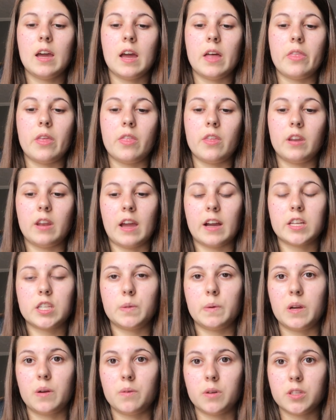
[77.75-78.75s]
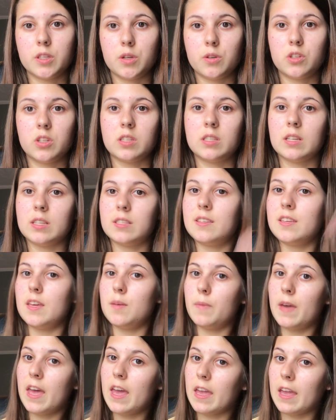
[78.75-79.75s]
and then the next week we'll do just a
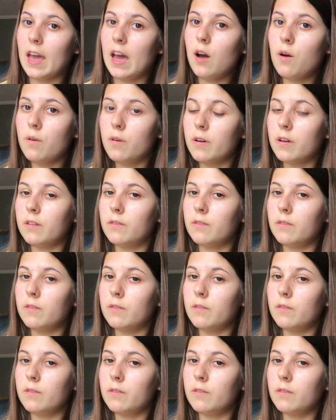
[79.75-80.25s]
team hangout,